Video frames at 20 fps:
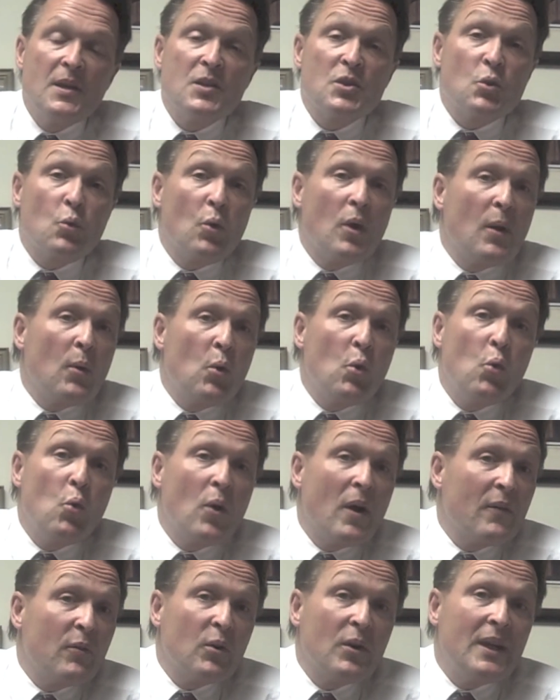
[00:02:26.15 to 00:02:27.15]
So
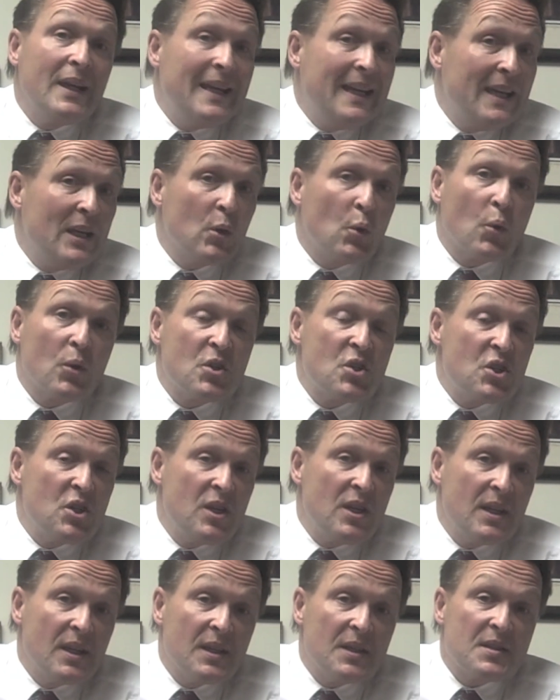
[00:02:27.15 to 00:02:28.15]
whoever he or
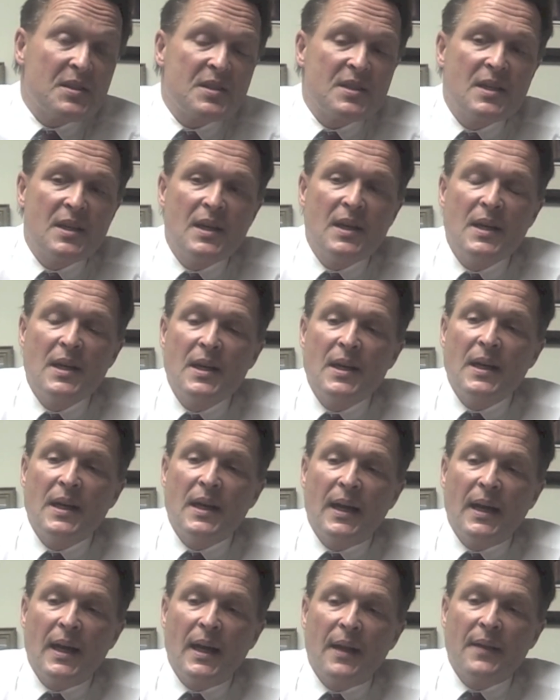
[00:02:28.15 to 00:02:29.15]
she is,
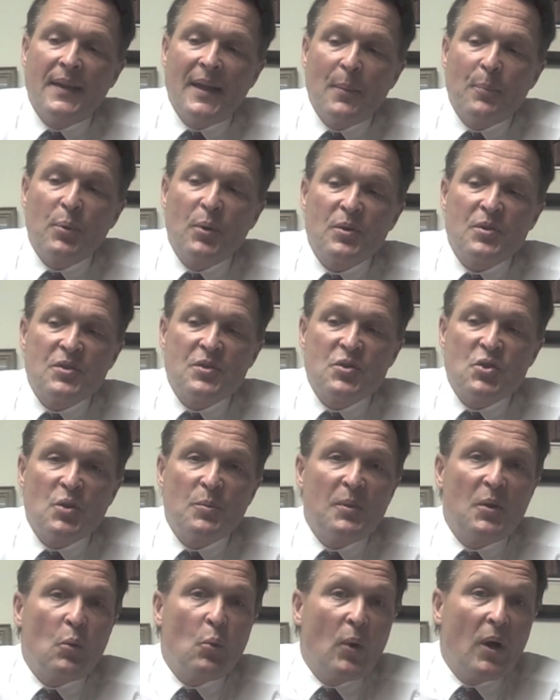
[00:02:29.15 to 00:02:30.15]
that person should
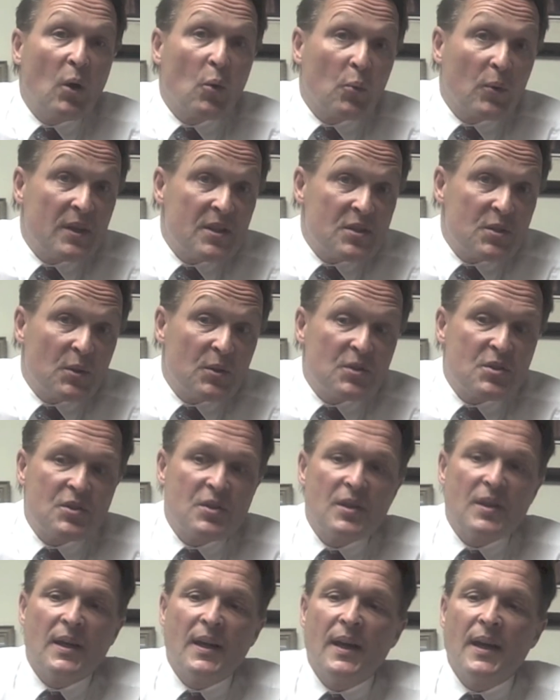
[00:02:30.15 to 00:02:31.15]
be well researched,
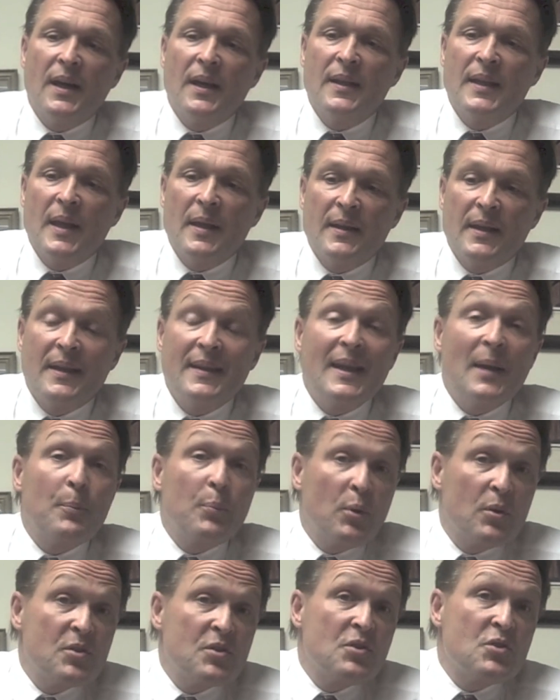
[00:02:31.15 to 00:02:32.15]
and that
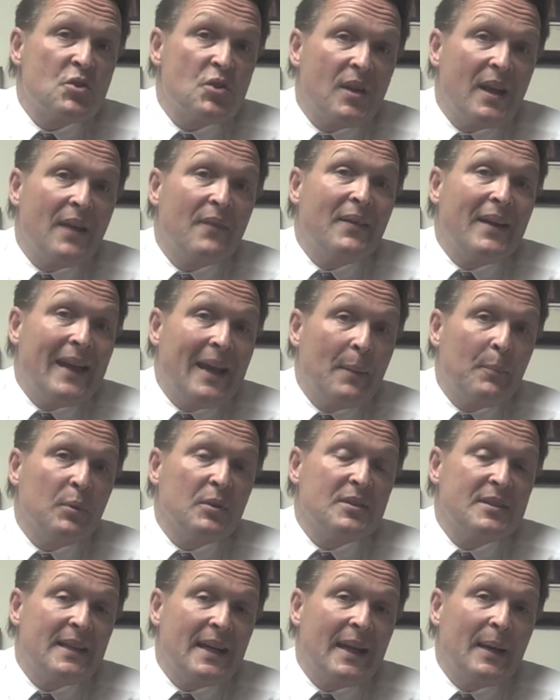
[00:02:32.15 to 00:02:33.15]
person should have ample
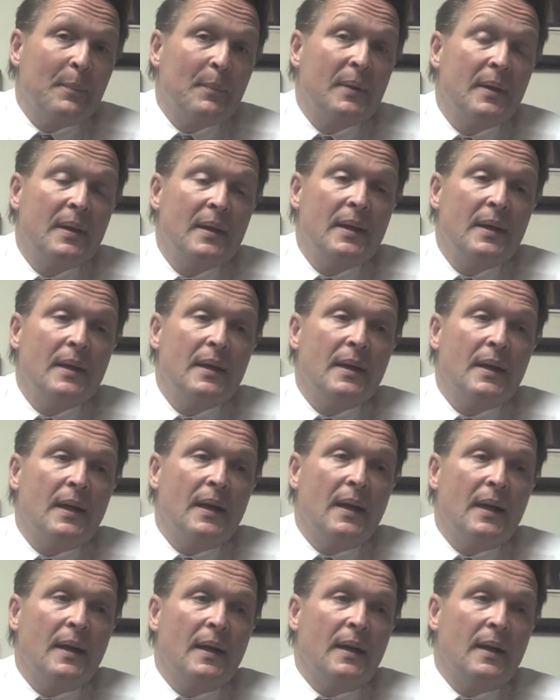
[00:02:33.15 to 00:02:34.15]
time
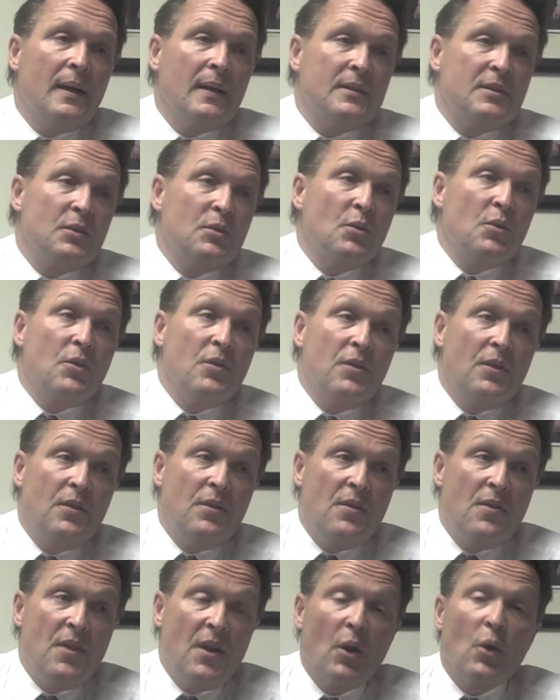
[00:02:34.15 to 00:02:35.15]
to do
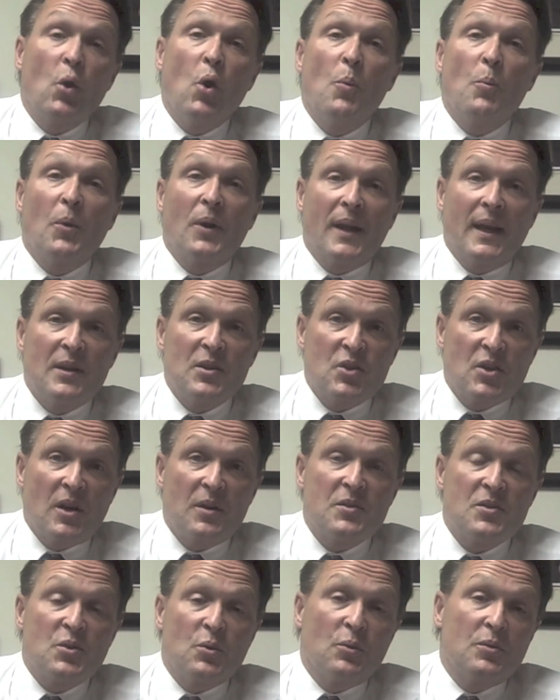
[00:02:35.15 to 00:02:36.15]
their homework on
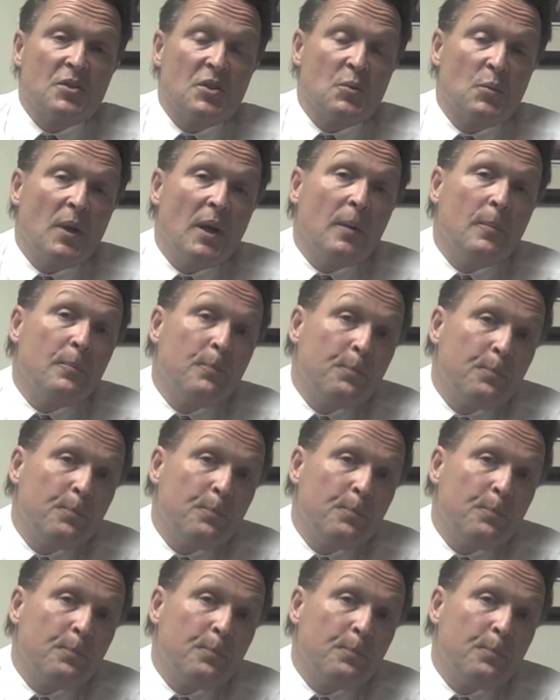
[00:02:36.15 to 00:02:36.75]
Chardon schools as well.